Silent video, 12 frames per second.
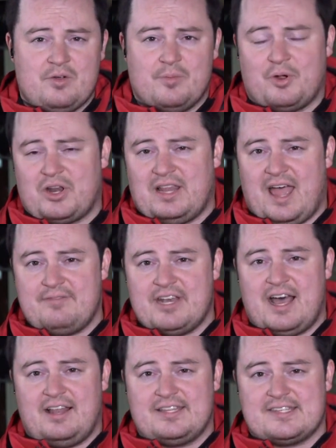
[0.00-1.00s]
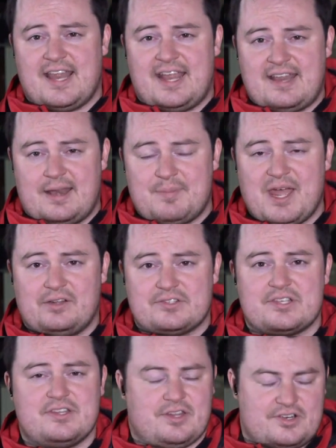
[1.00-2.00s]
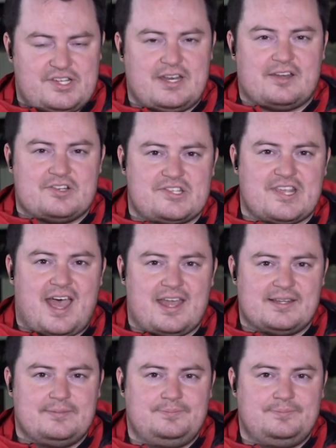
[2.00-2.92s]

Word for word: Reporting live in Holland tonight, Nate Belt, 13 on your side.